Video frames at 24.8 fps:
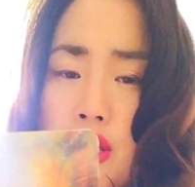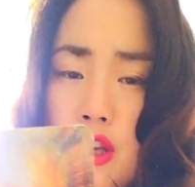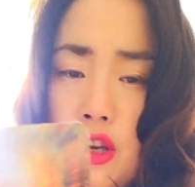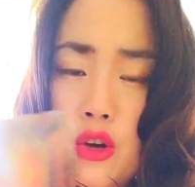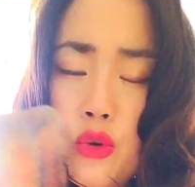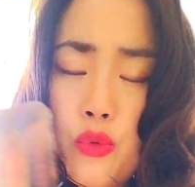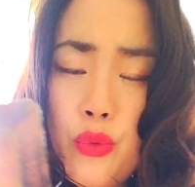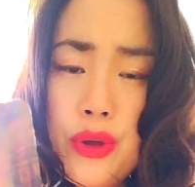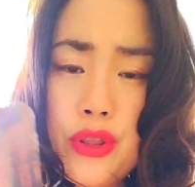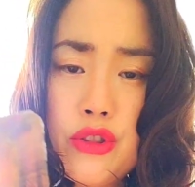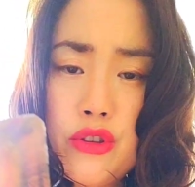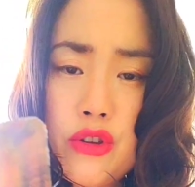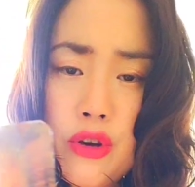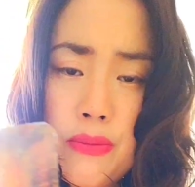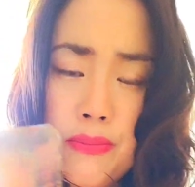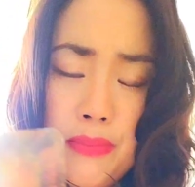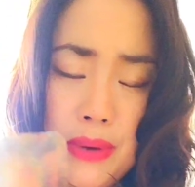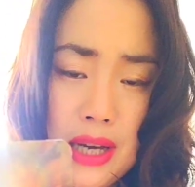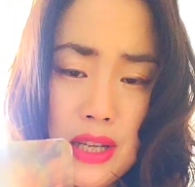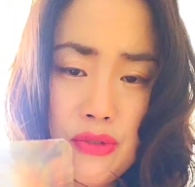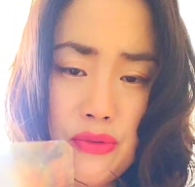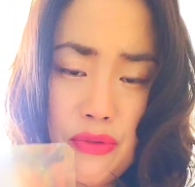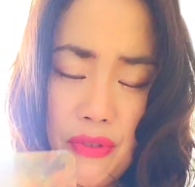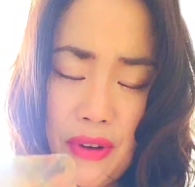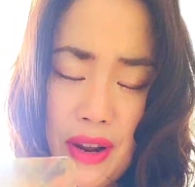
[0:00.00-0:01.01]
with your
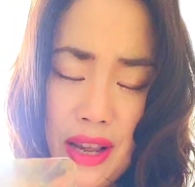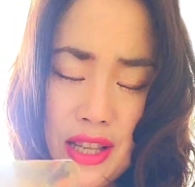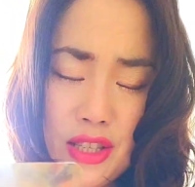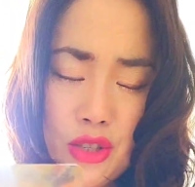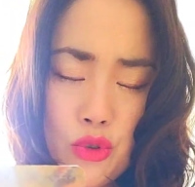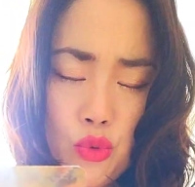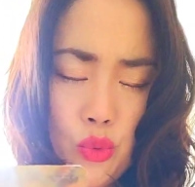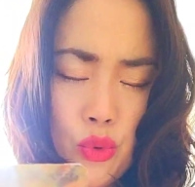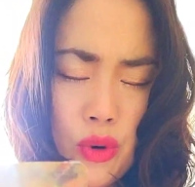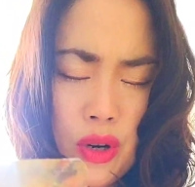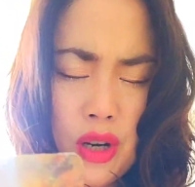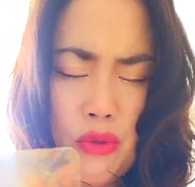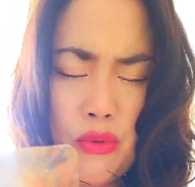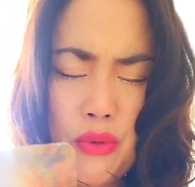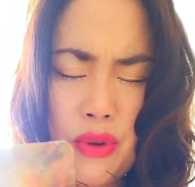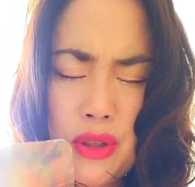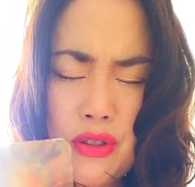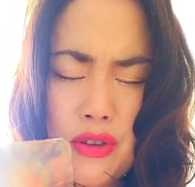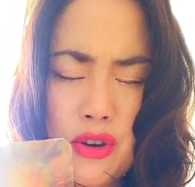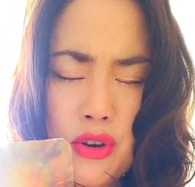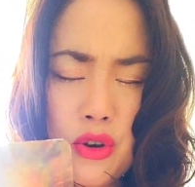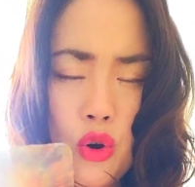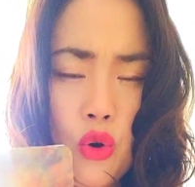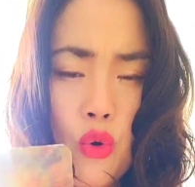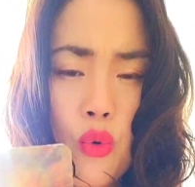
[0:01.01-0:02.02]
best friends or with
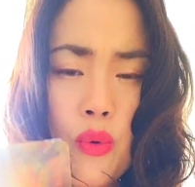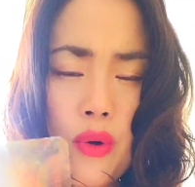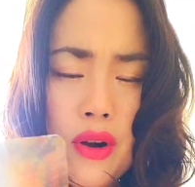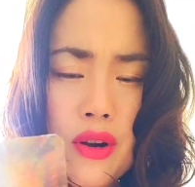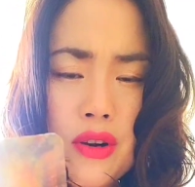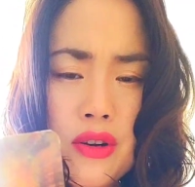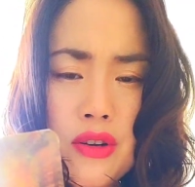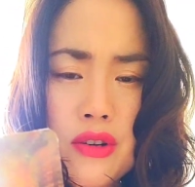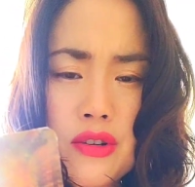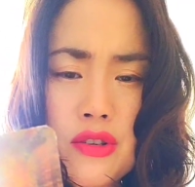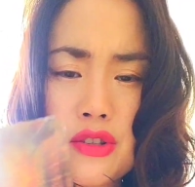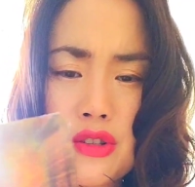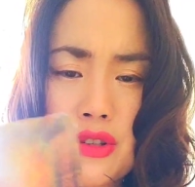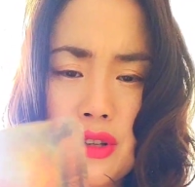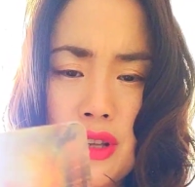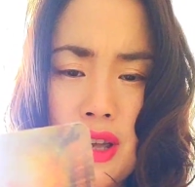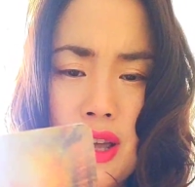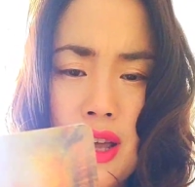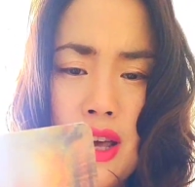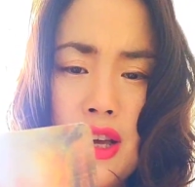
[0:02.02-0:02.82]
your coworkers,